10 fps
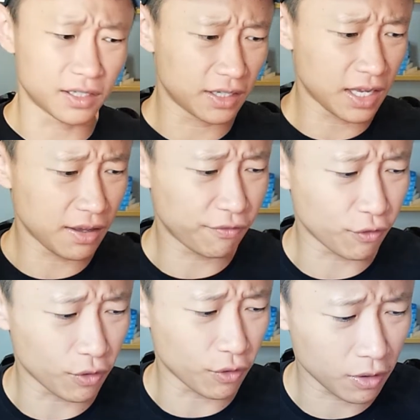a
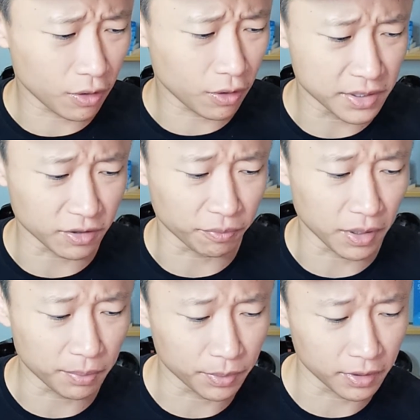A4 piece of
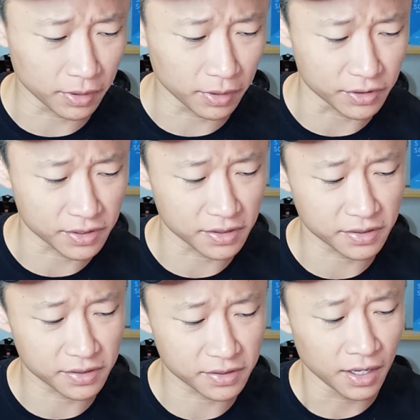paper
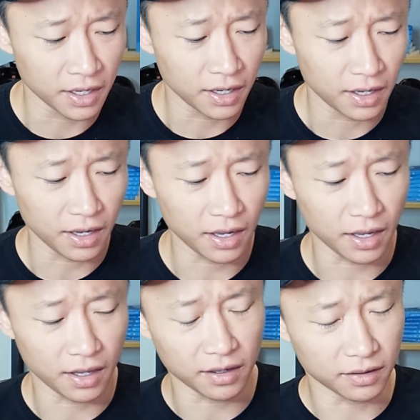versus
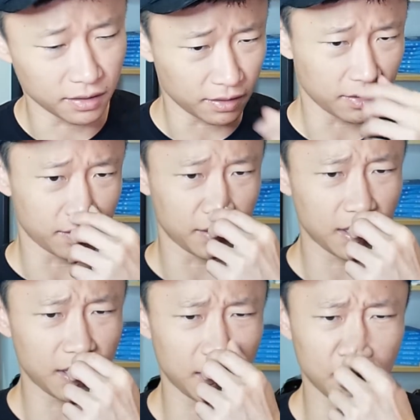an
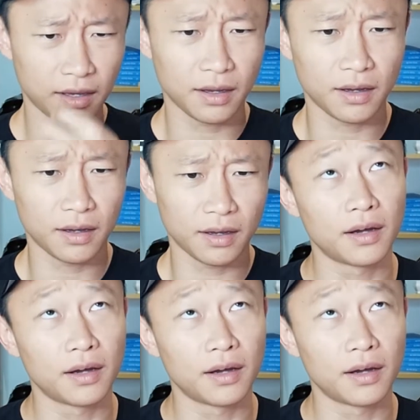A5